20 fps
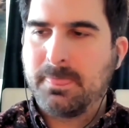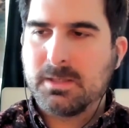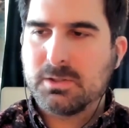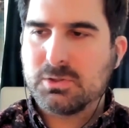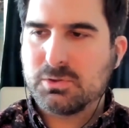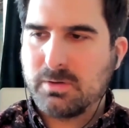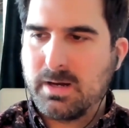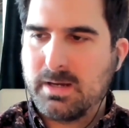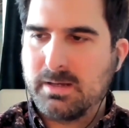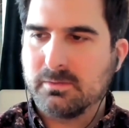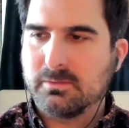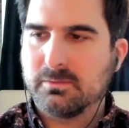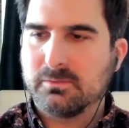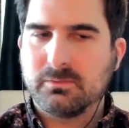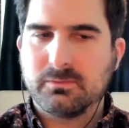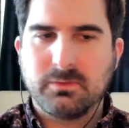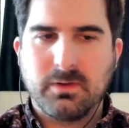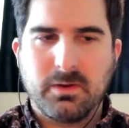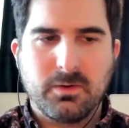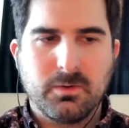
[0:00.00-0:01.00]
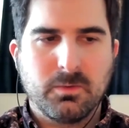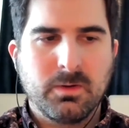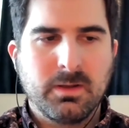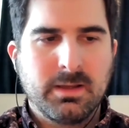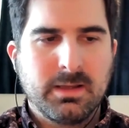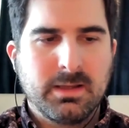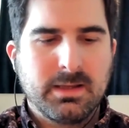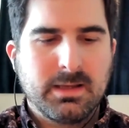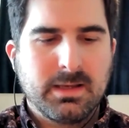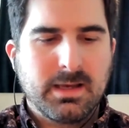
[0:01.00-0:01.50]
trials. So
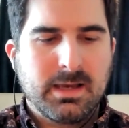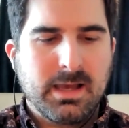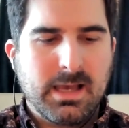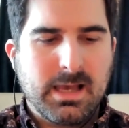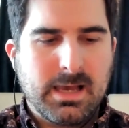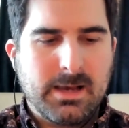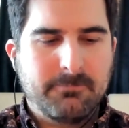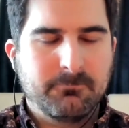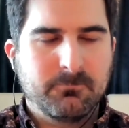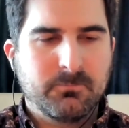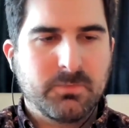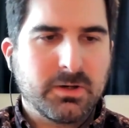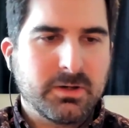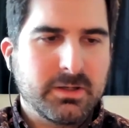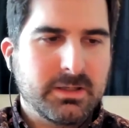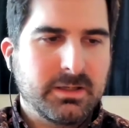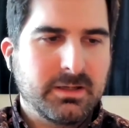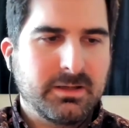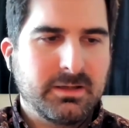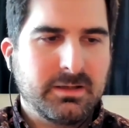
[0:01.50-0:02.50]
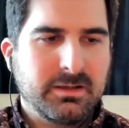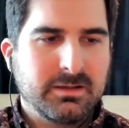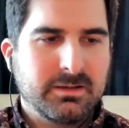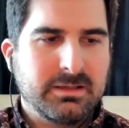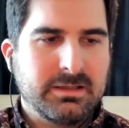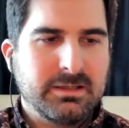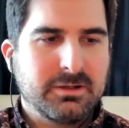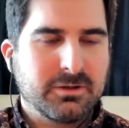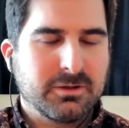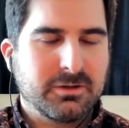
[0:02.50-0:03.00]
very
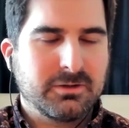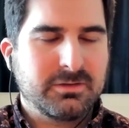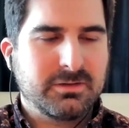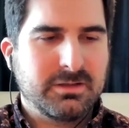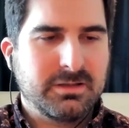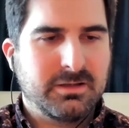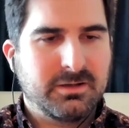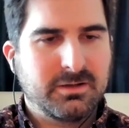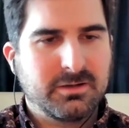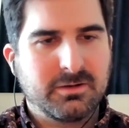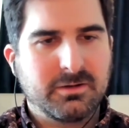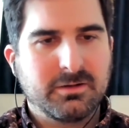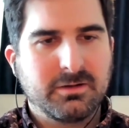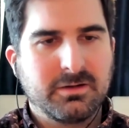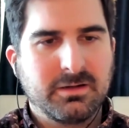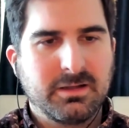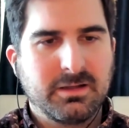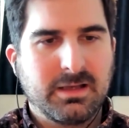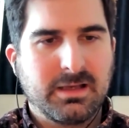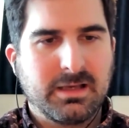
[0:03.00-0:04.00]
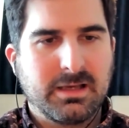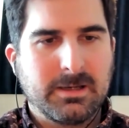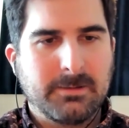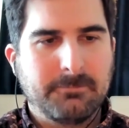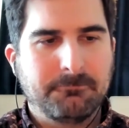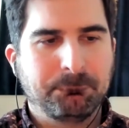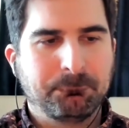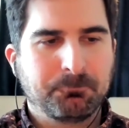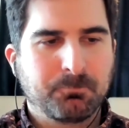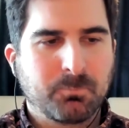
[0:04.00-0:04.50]
eager to hear
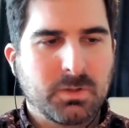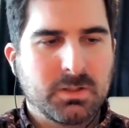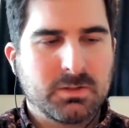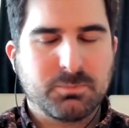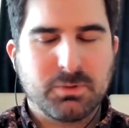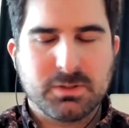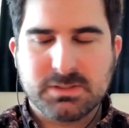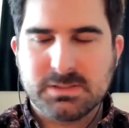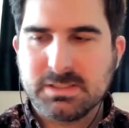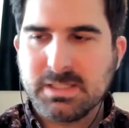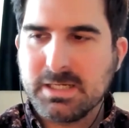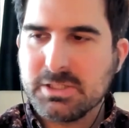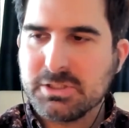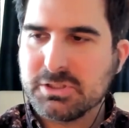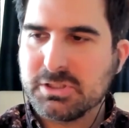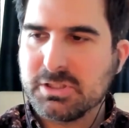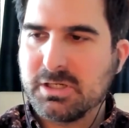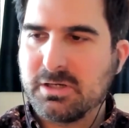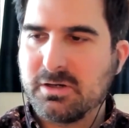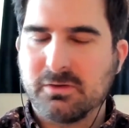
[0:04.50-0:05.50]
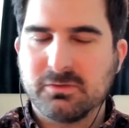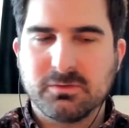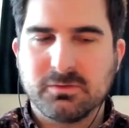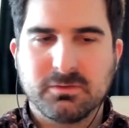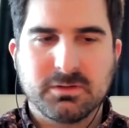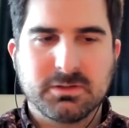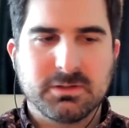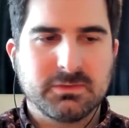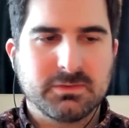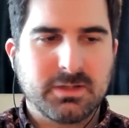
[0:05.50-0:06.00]
this presentation and also
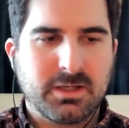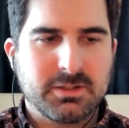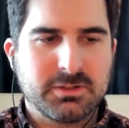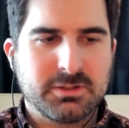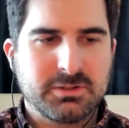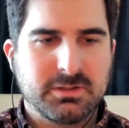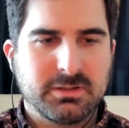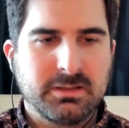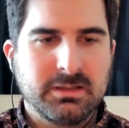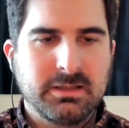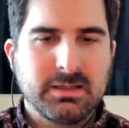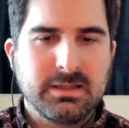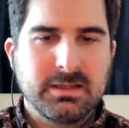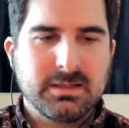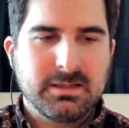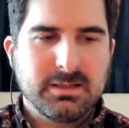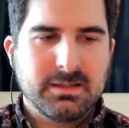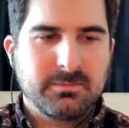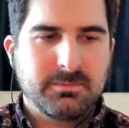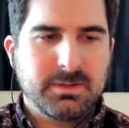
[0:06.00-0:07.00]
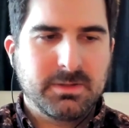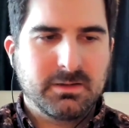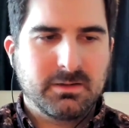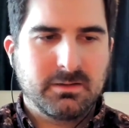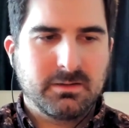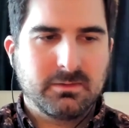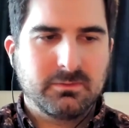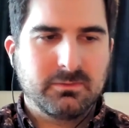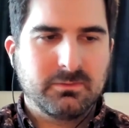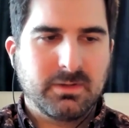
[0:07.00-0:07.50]
the discussion,
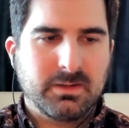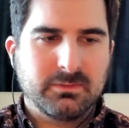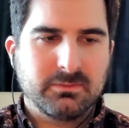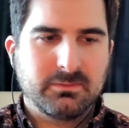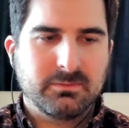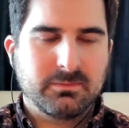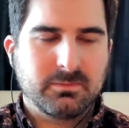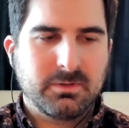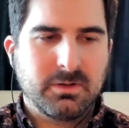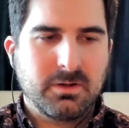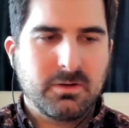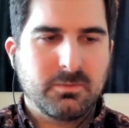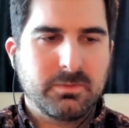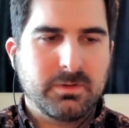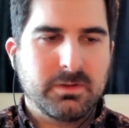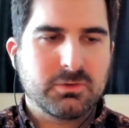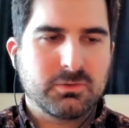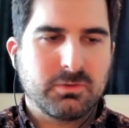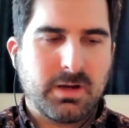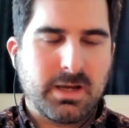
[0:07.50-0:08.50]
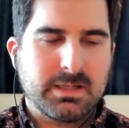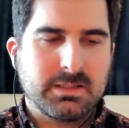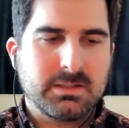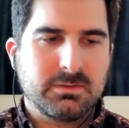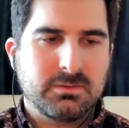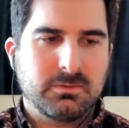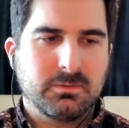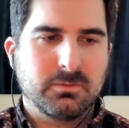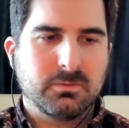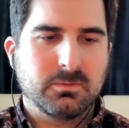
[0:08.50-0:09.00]
because as we know, we try
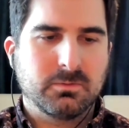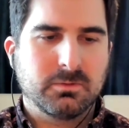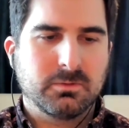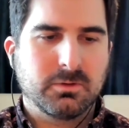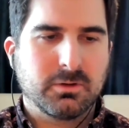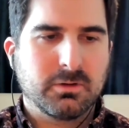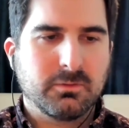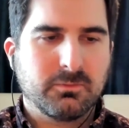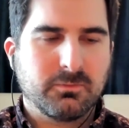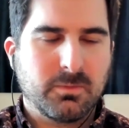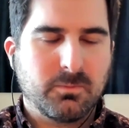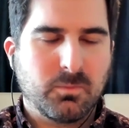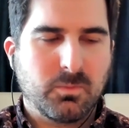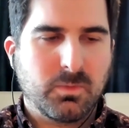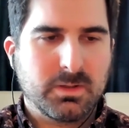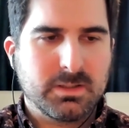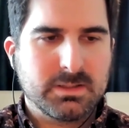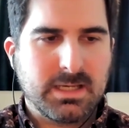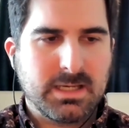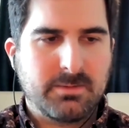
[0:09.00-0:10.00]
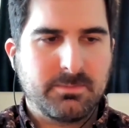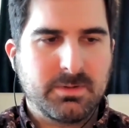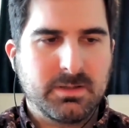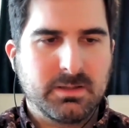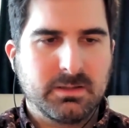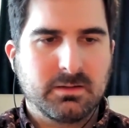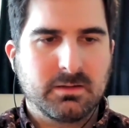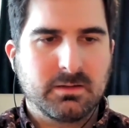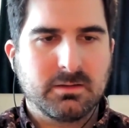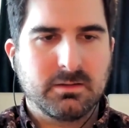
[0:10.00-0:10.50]
to learn from what is happening
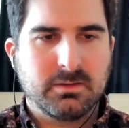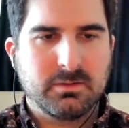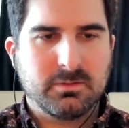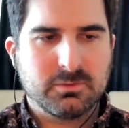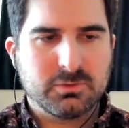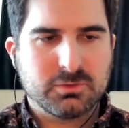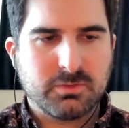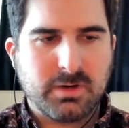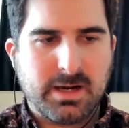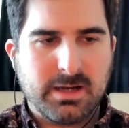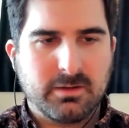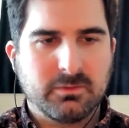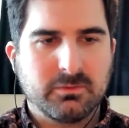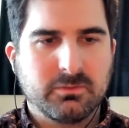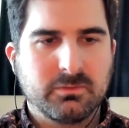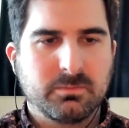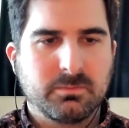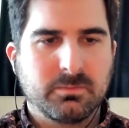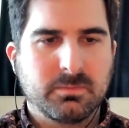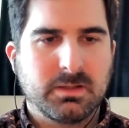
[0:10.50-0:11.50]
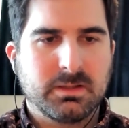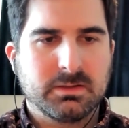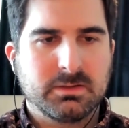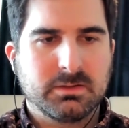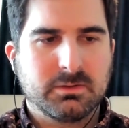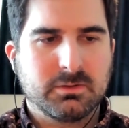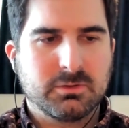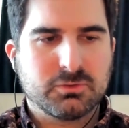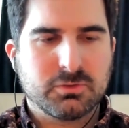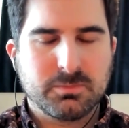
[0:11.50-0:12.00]
in the clinical trials,
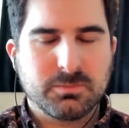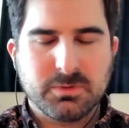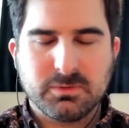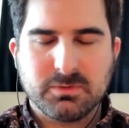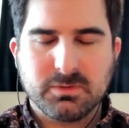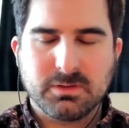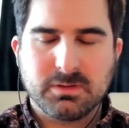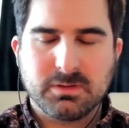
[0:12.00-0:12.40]
contribute to